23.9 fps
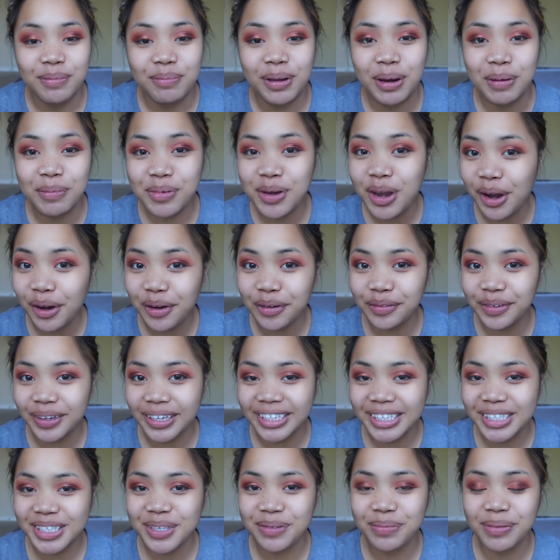but I'm
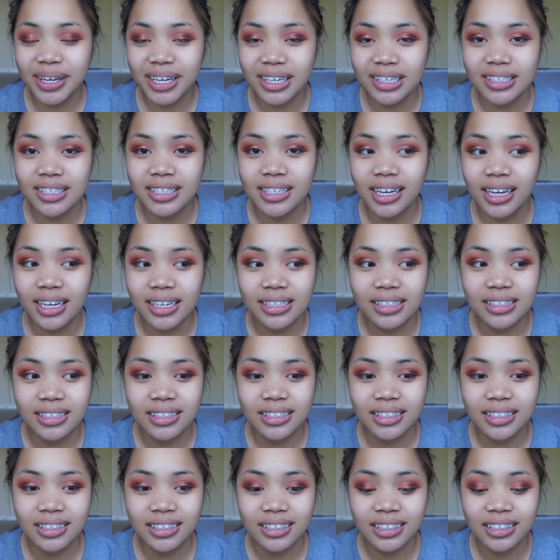nervous because, you
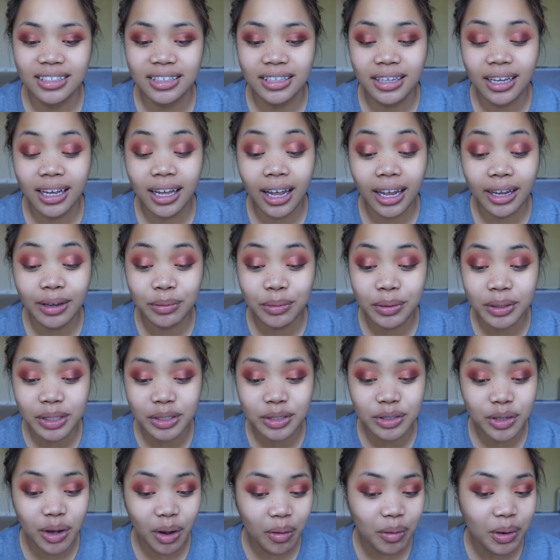guys, I really
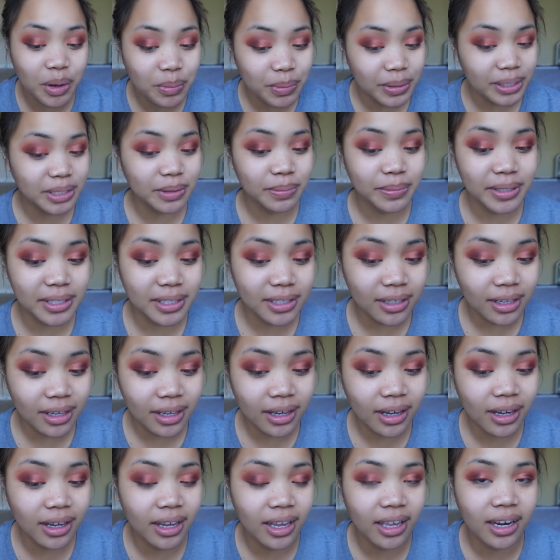don't want to mess up this
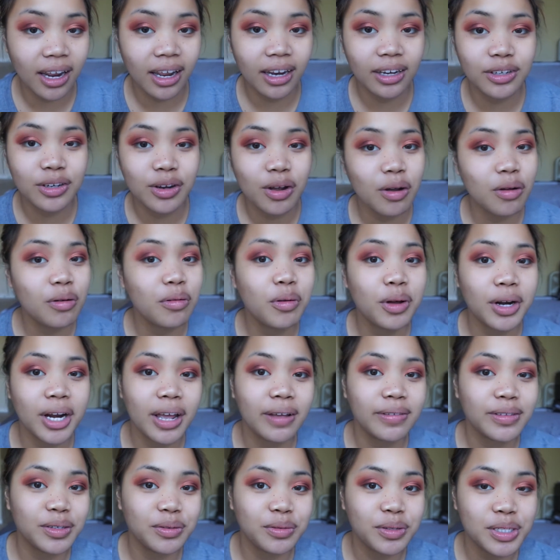look and I don't want to
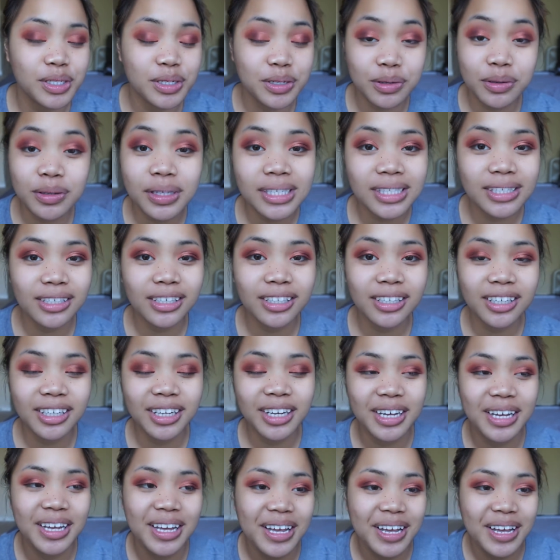have to redo this look,
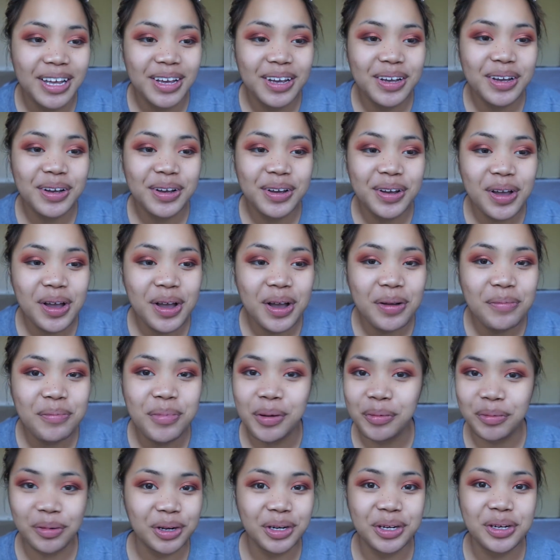
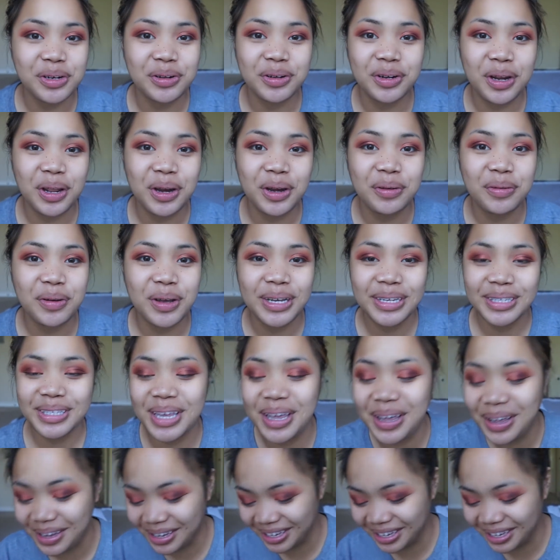but we're gonna do it anyways.